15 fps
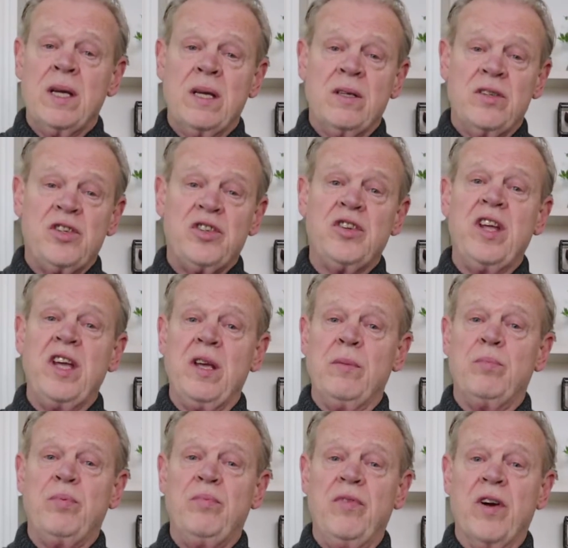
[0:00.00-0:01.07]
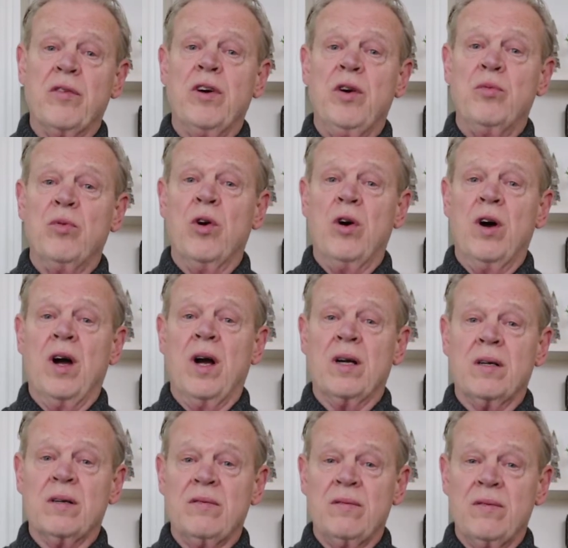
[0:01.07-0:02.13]
steep, very wrong,
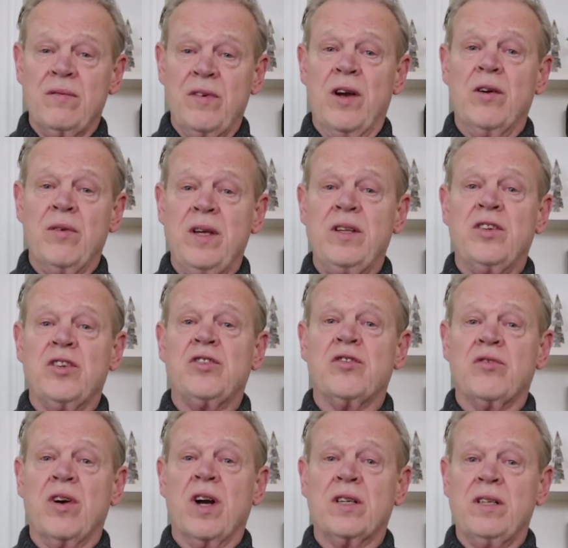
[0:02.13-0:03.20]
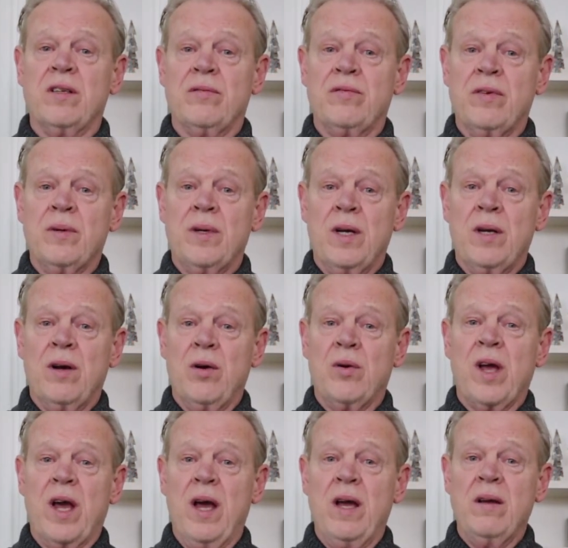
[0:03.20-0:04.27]
very destructive.
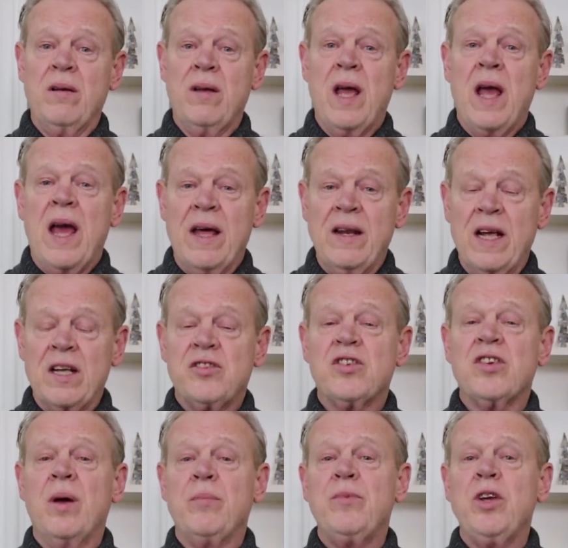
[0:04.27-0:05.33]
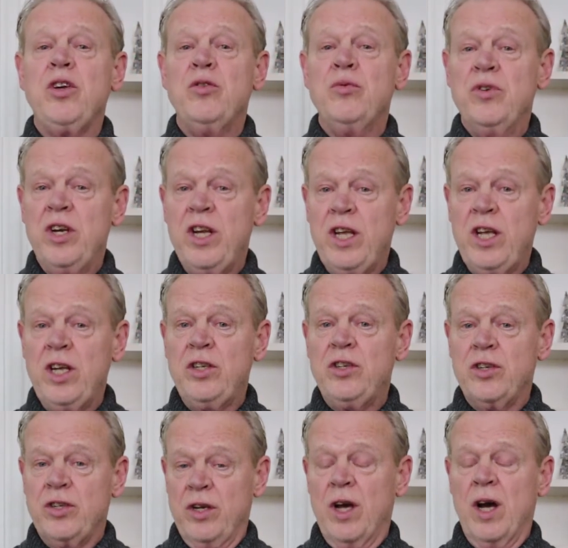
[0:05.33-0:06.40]
Okay? And that's something you
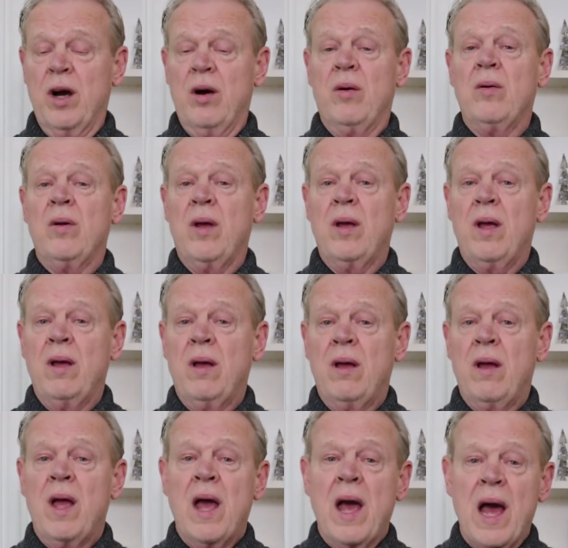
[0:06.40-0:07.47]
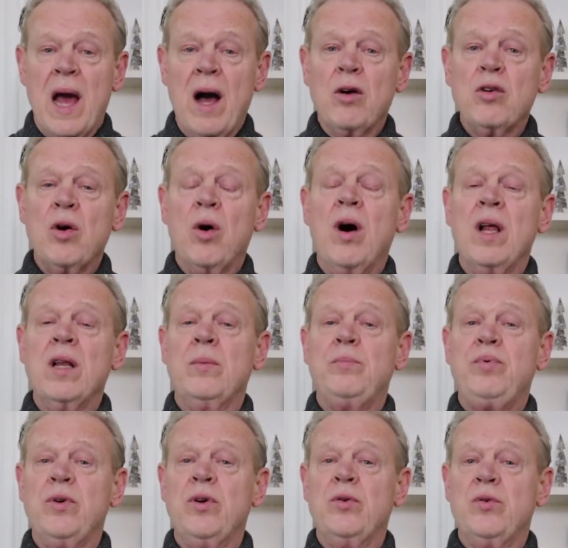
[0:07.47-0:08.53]
need to know. Alcohol
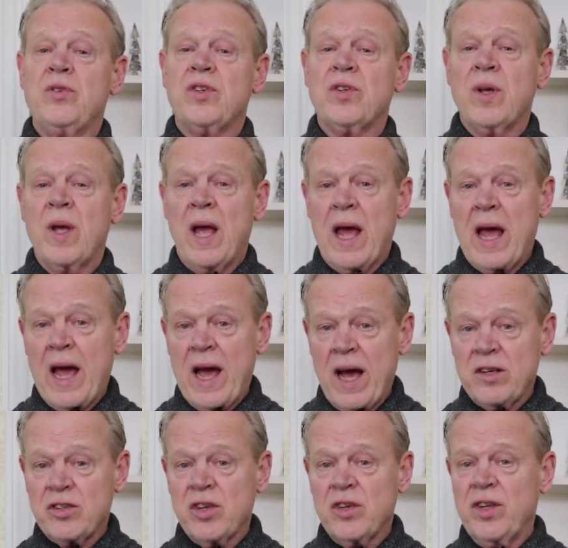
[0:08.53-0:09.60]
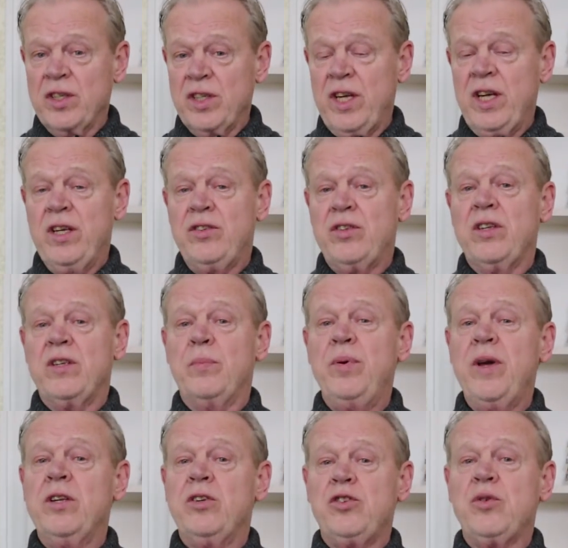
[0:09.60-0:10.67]
abuse has to lead to
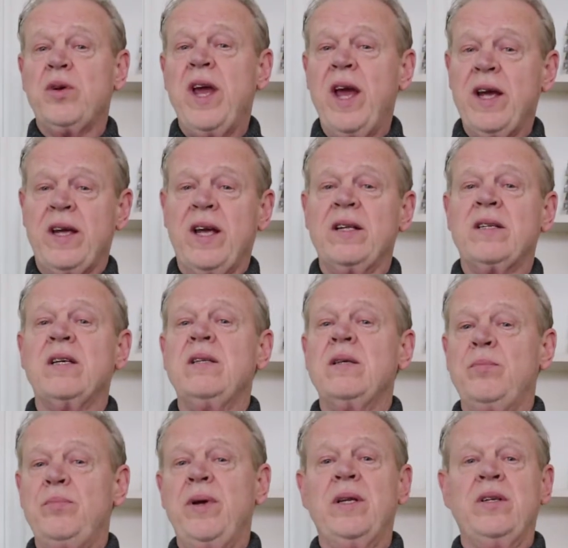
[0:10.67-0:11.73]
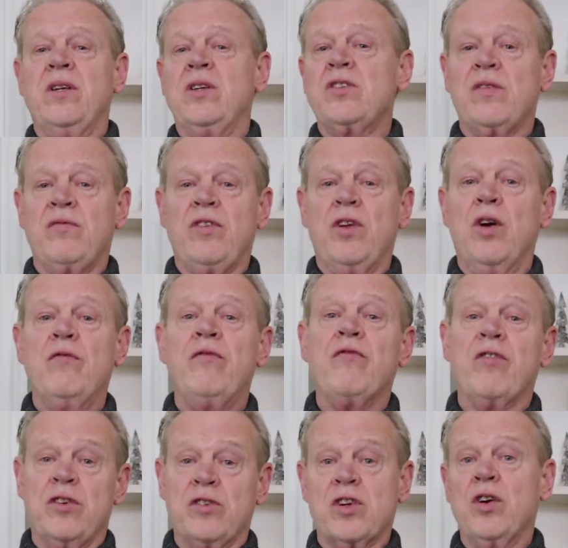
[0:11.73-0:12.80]
dependence. You can't get to dependence if you don't
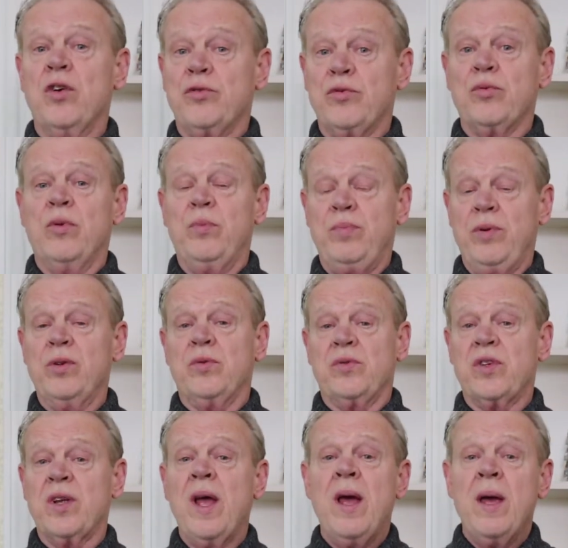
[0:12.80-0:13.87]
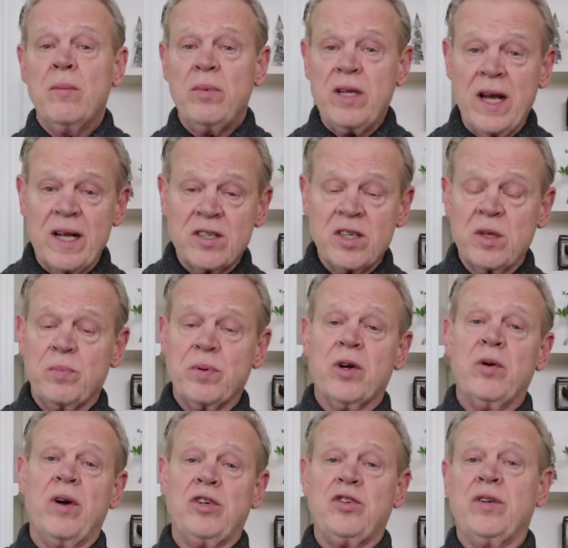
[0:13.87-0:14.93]
first go through abuse. But that's the
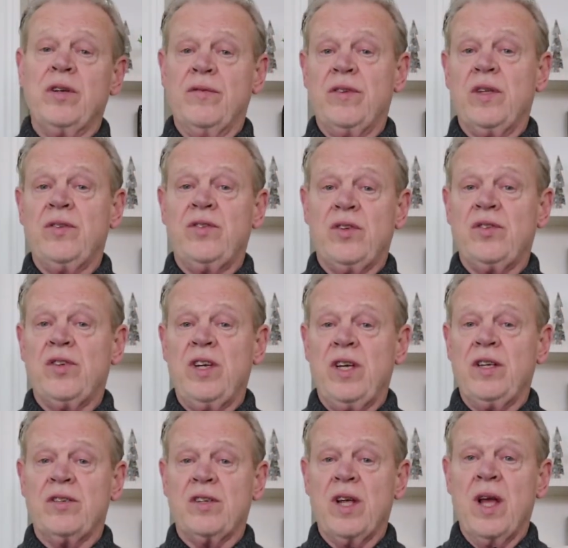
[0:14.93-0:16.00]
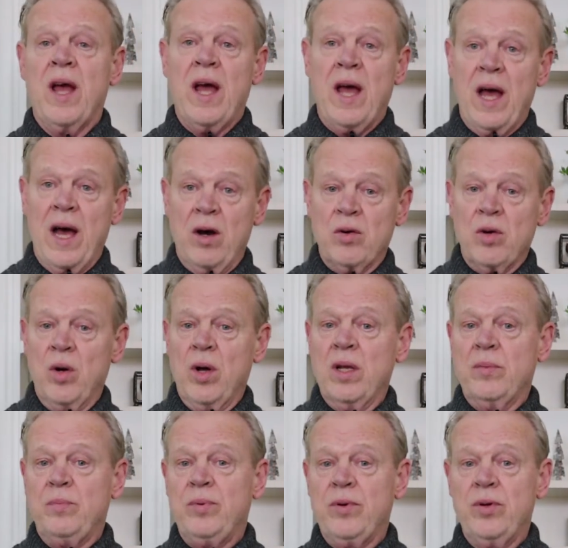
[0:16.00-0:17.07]
progression of the disease.
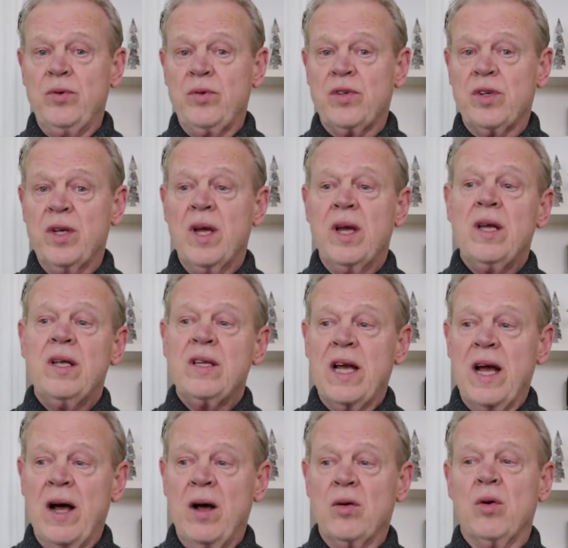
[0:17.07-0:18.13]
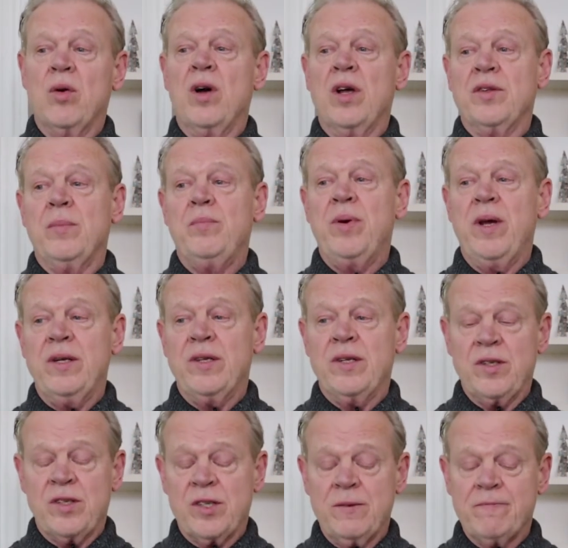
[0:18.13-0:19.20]
Alcohol abuse to alcohol
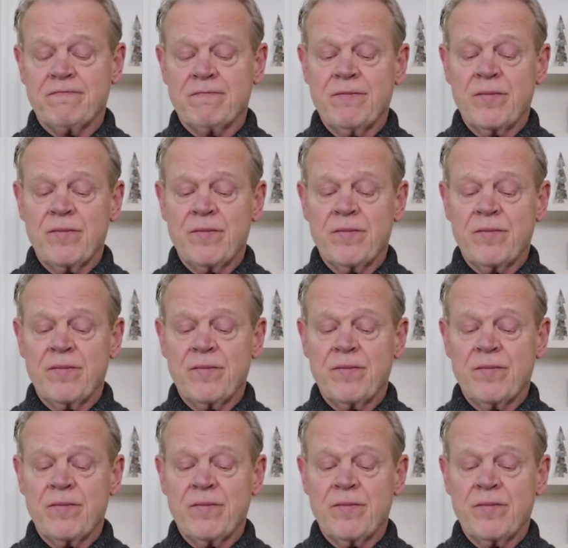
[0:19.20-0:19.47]
dependence.